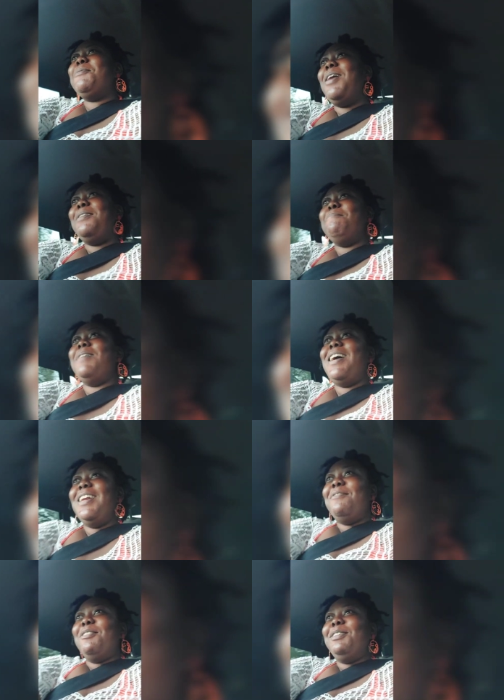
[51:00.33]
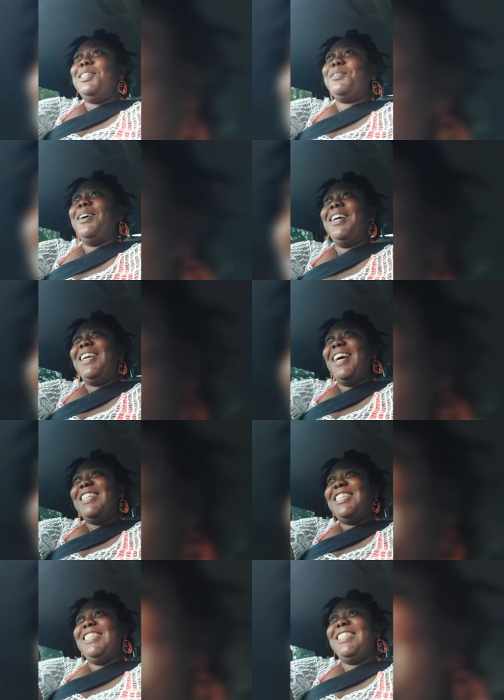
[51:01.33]
me why the man never reach work yet,
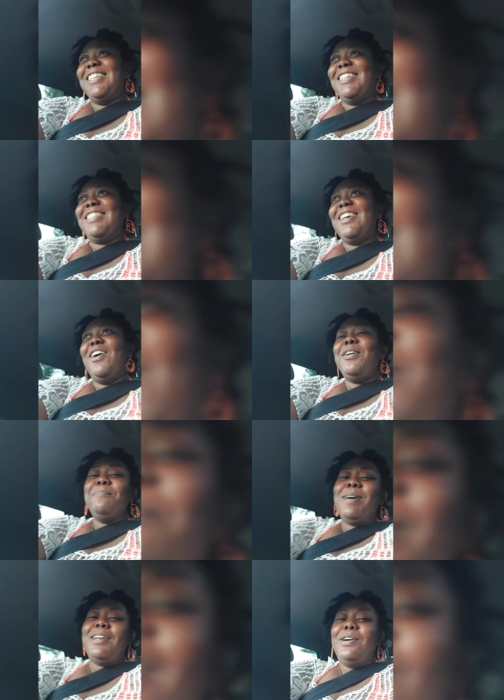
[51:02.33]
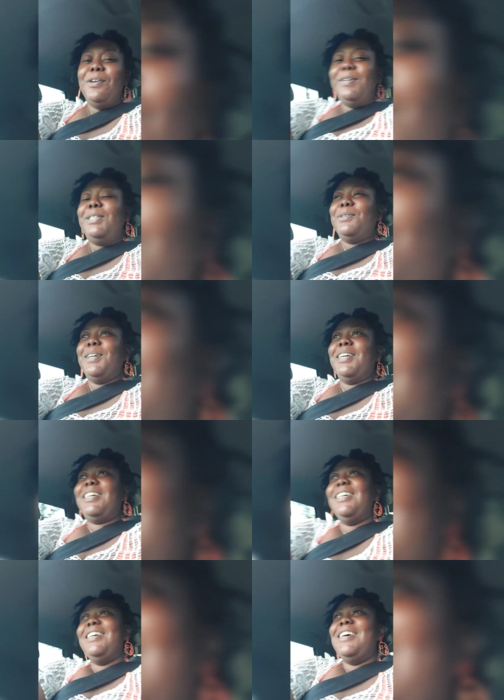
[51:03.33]
Jesus. Oh, the man don't reach work.
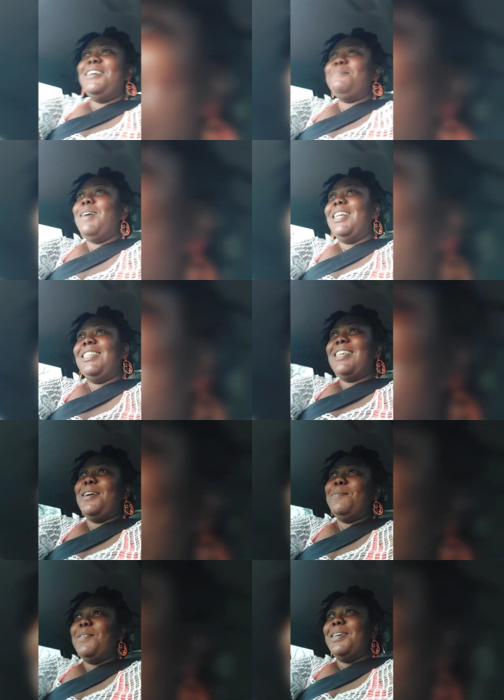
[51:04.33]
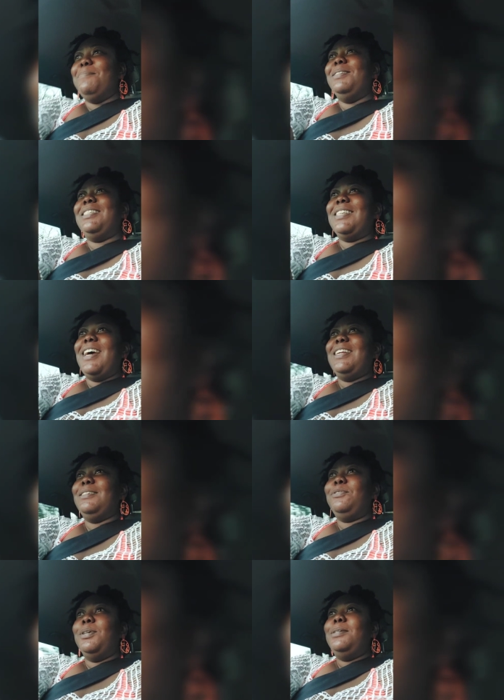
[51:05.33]
The man say him decide
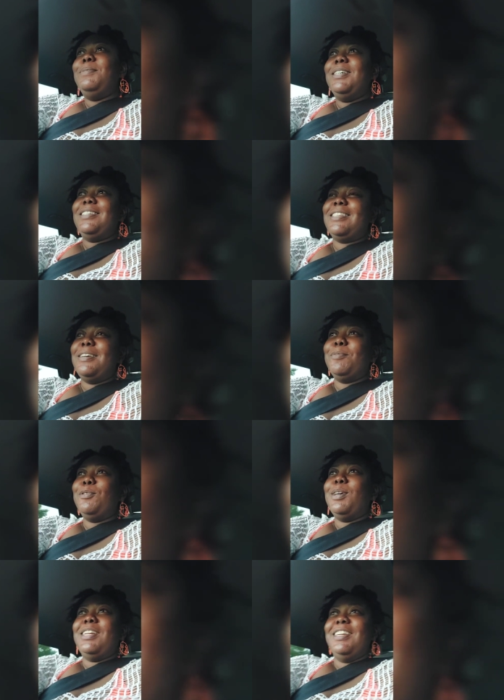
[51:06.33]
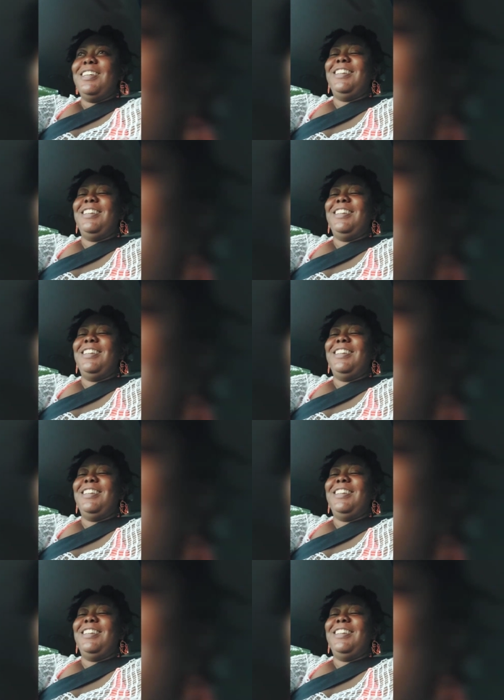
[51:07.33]
when him hear say him already.